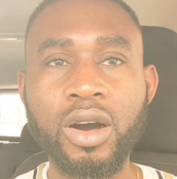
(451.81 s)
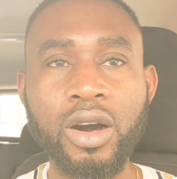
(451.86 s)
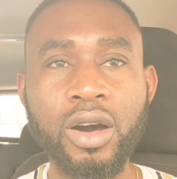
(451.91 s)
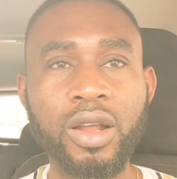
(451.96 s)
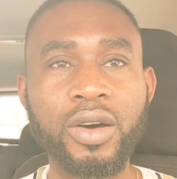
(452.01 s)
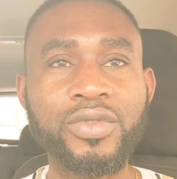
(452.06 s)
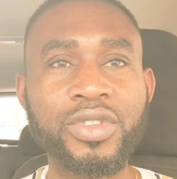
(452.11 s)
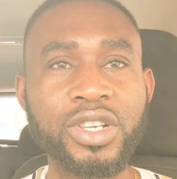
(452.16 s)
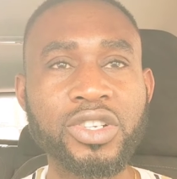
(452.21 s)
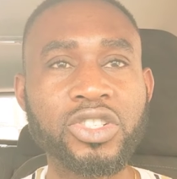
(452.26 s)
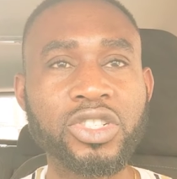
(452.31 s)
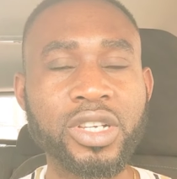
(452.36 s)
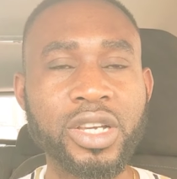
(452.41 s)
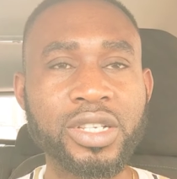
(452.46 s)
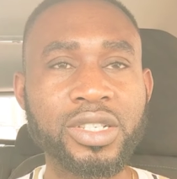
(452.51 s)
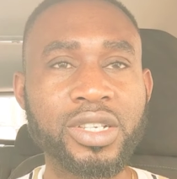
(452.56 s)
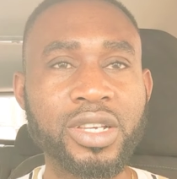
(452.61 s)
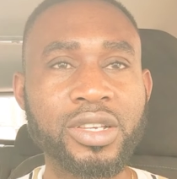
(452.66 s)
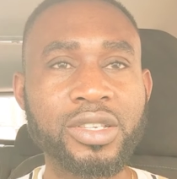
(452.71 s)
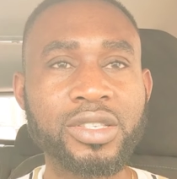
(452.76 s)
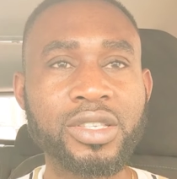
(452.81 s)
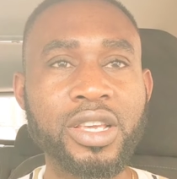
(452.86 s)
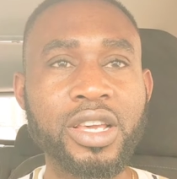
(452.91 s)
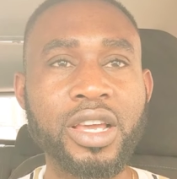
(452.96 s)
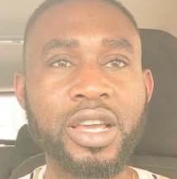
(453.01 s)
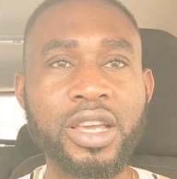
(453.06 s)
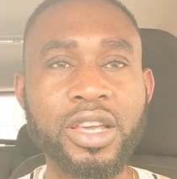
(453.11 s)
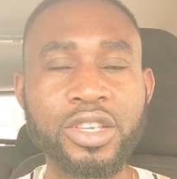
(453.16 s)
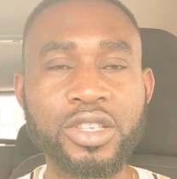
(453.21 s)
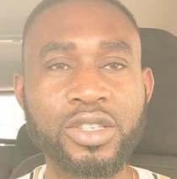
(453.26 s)
All of these changes
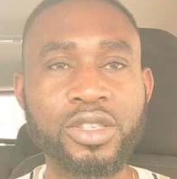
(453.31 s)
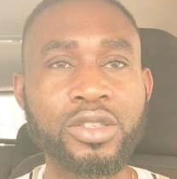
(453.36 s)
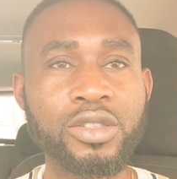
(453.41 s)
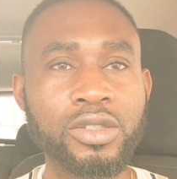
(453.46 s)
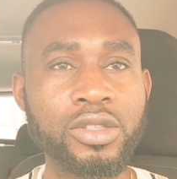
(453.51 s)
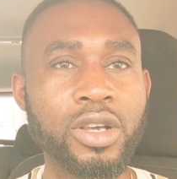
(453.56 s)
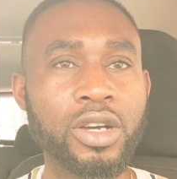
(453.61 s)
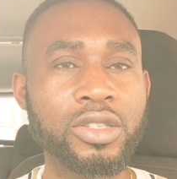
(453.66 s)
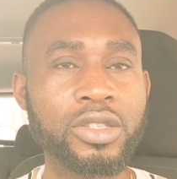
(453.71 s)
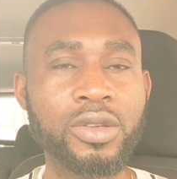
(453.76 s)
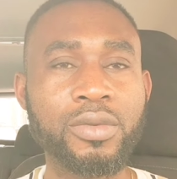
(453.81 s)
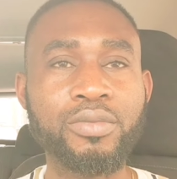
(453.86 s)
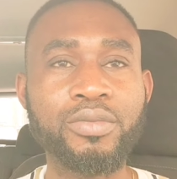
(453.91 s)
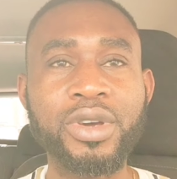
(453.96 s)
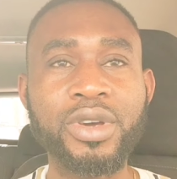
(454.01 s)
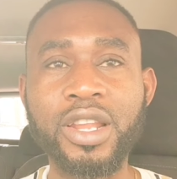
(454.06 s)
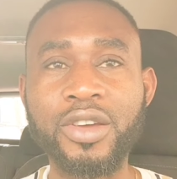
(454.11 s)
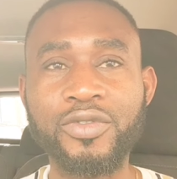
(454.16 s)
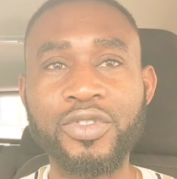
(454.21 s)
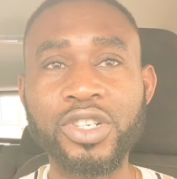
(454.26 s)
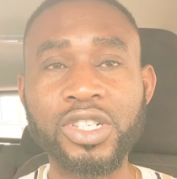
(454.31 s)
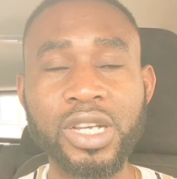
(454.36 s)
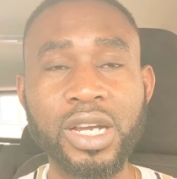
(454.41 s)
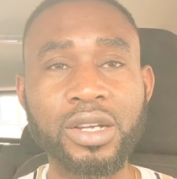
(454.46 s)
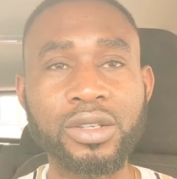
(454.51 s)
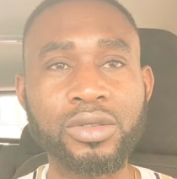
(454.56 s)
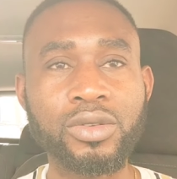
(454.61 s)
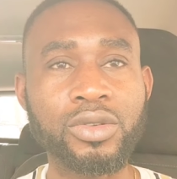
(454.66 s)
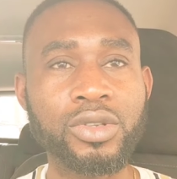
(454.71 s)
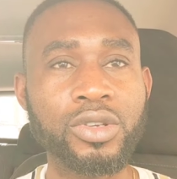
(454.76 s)
is not
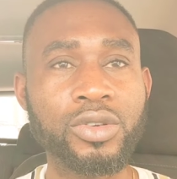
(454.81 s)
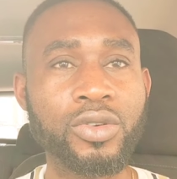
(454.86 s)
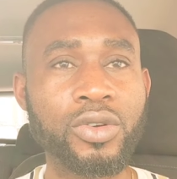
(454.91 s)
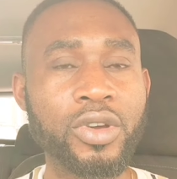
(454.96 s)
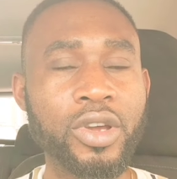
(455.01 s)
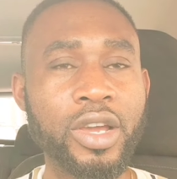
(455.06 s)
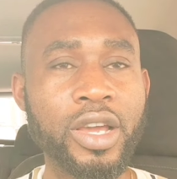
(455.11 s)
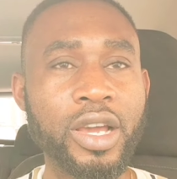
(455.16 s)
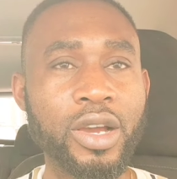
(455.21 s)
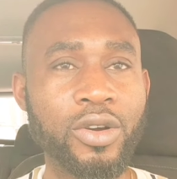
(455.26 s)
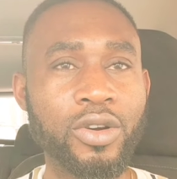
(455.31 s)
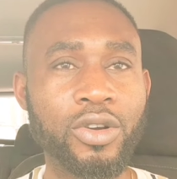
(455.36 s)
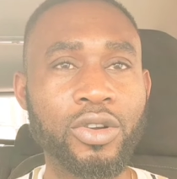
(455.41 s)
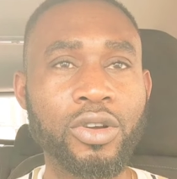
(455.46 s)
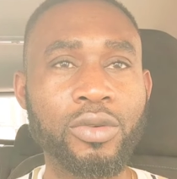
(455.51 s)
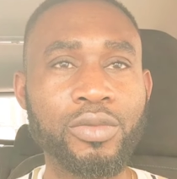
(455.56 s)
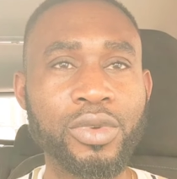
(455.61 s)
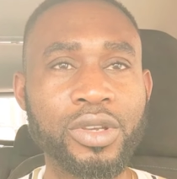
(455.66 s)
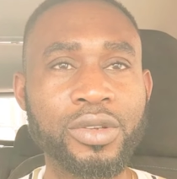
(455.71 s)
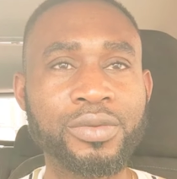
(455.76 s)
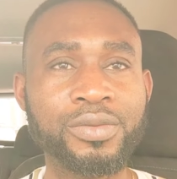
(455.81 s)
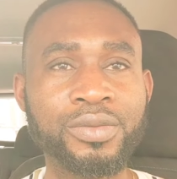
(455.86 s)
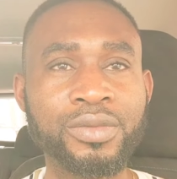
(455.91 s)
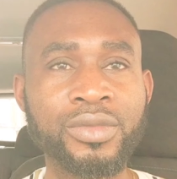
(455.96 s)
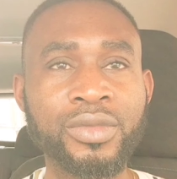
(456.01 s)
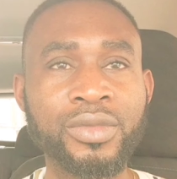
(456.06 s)
beneficial to the UK economy.